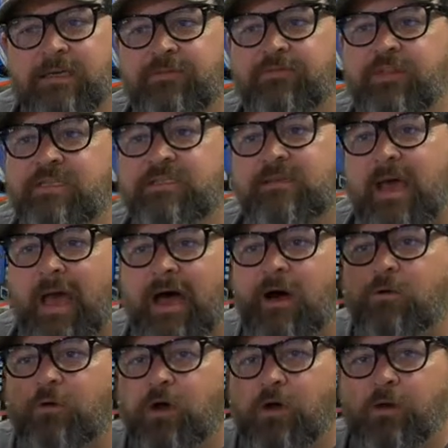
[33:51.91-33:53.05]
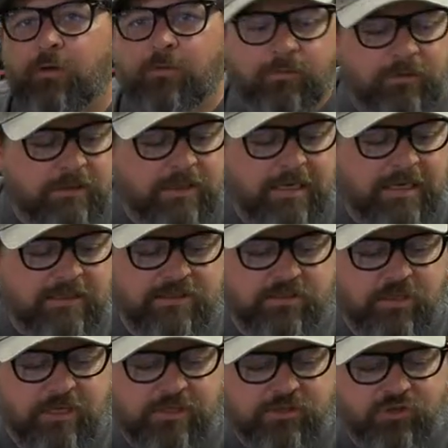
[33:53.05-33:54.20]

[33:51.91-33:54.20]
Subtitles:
If this algo is